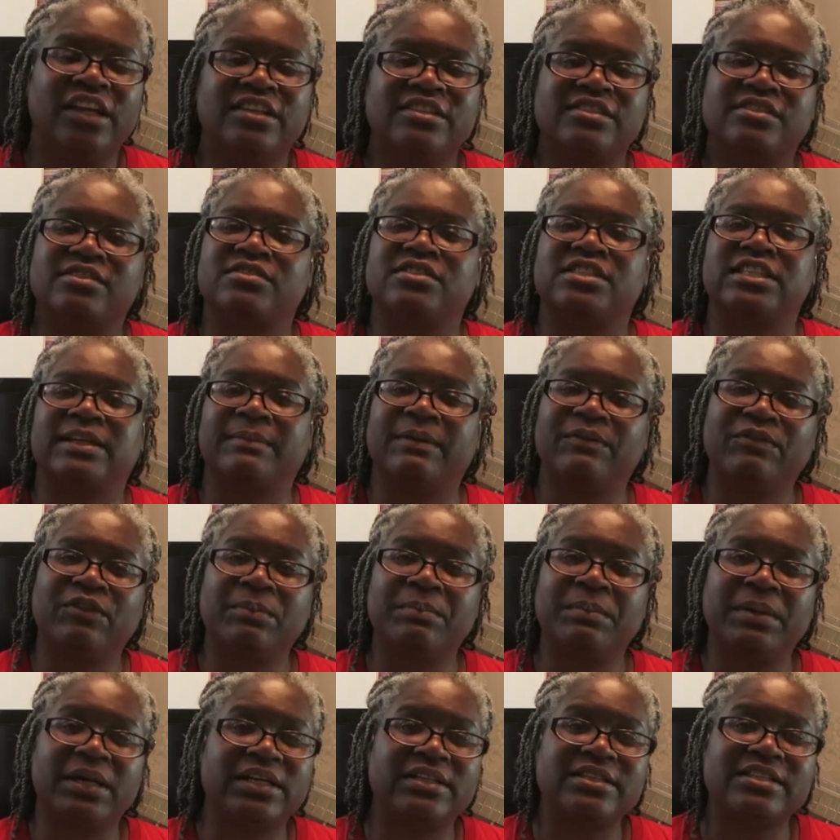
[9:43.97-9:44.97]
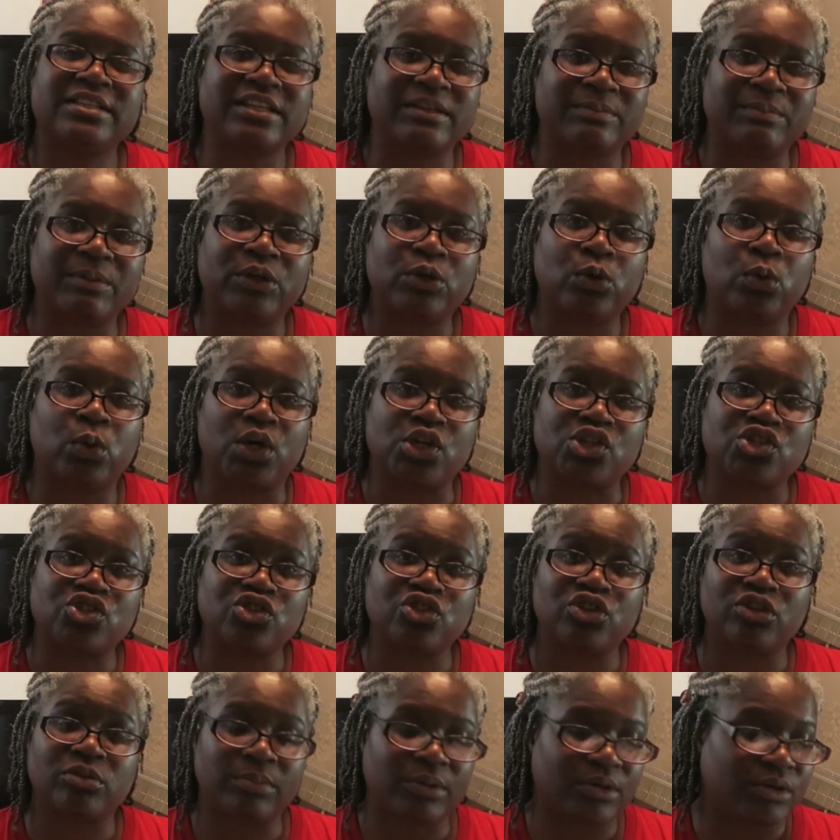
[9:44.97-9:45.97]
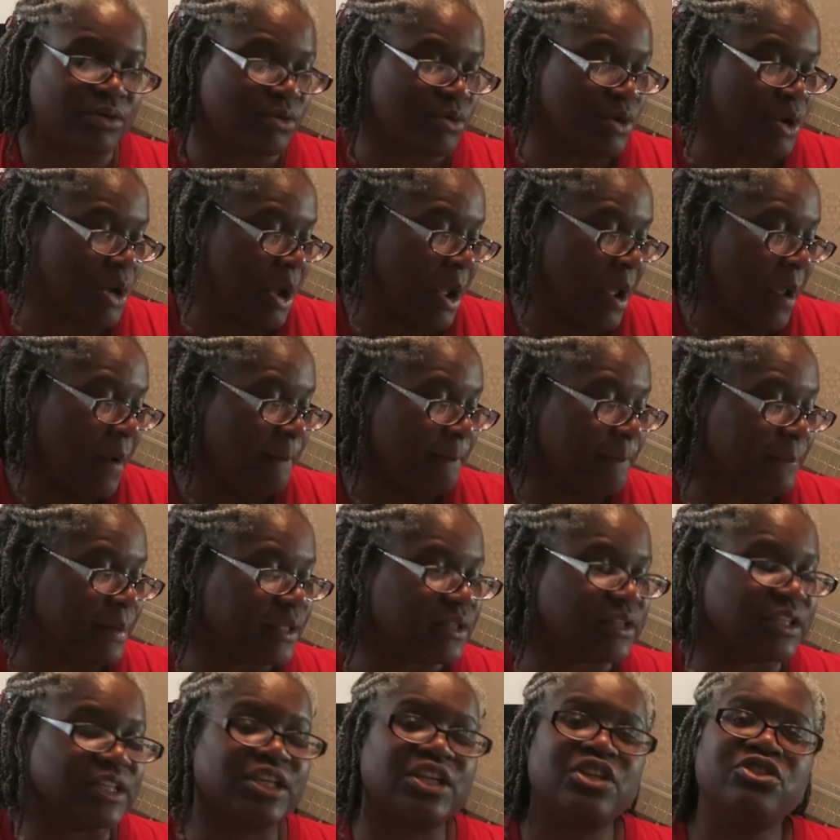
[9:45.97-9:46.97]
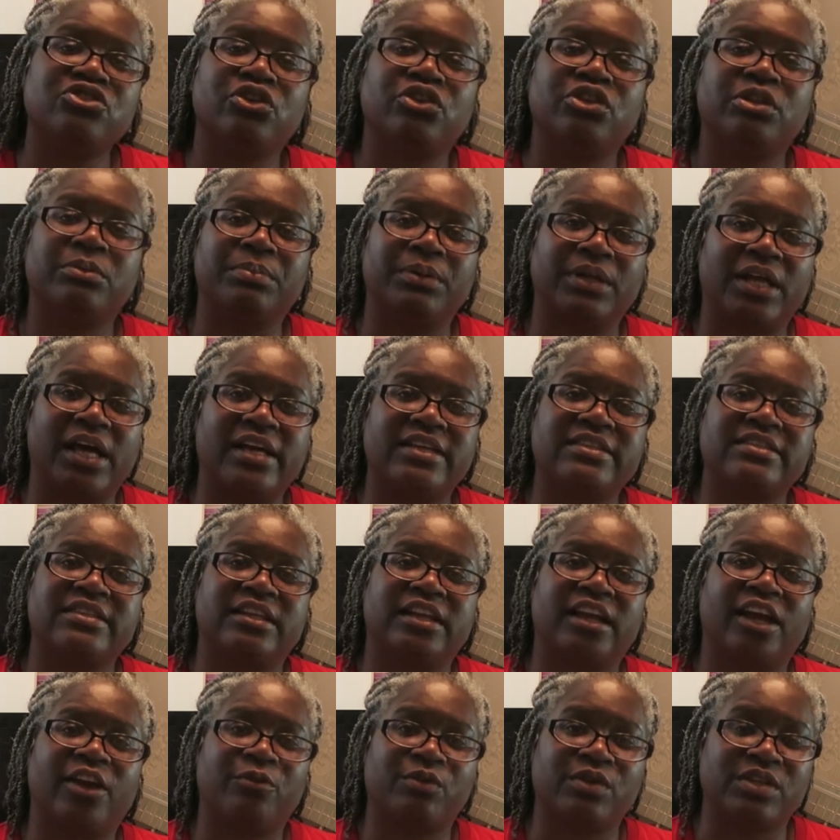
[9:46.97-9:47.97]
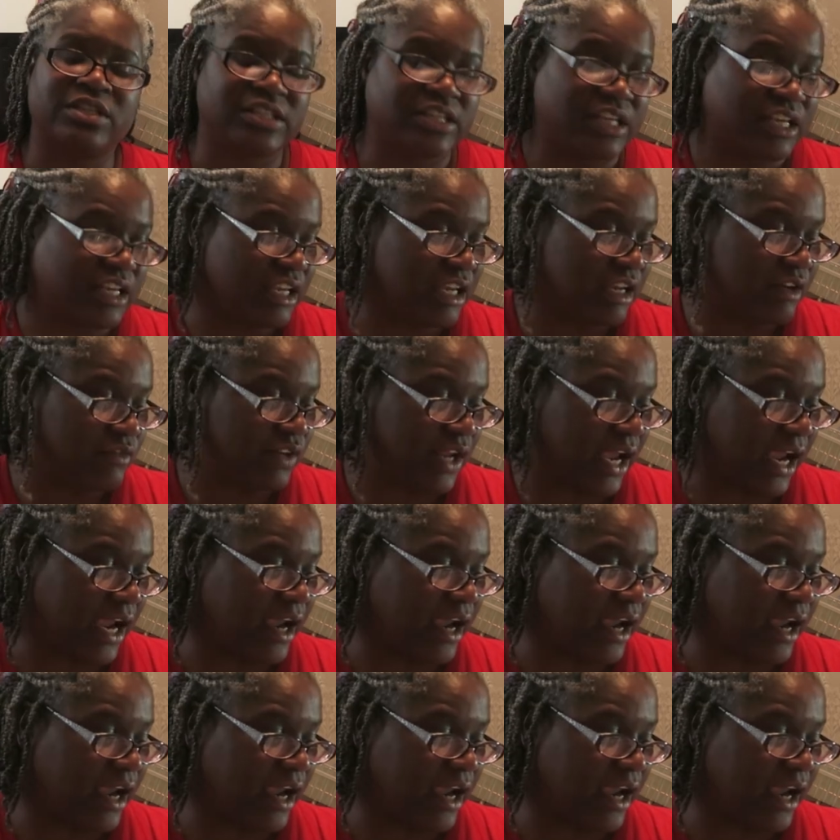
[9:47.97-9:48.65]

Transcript: So some of the months could be questionable, but these are the blocks that I received.